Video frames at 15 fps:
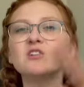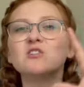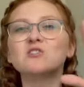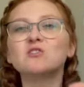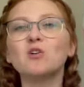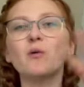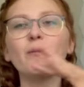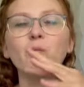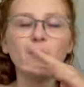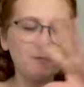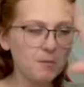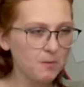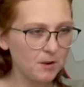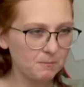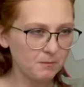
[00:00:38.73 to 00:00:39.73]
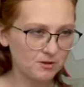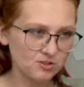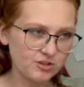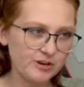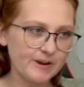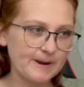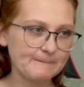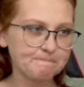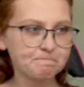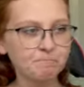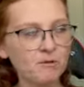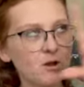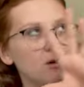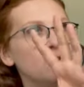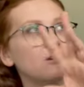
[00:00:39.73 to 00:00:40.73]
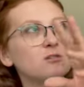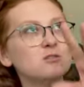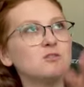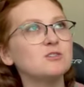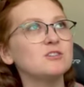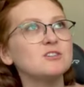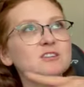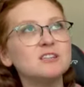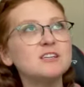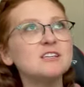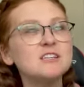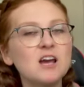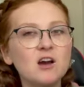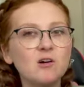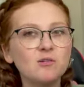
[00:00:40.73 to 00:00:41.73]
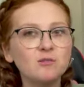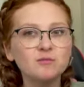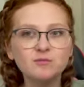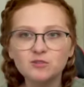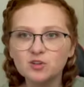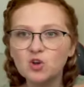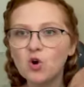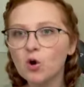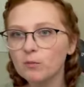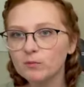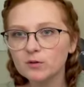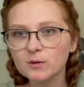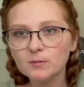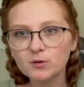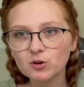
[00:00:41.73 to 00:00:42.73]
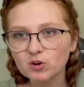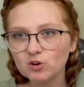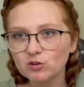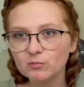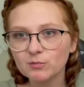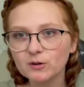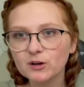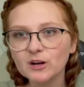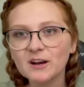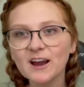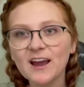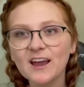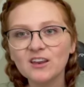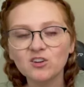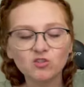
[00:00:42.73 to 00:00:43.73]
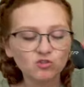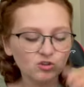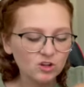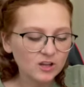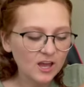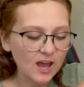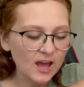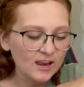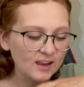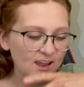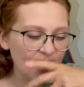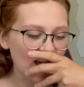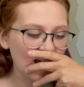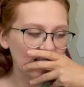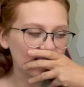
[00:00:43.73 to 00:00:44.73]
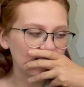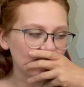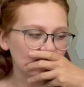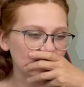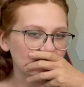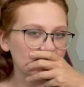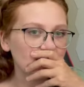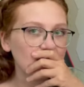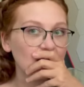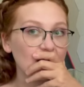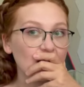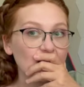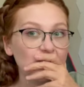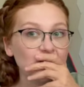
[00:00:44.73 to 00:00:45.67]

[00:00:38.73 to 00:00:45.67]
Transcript: So let me paint a picture here. So you're sitting down, you open up your Cooper and you look at it and you're just like,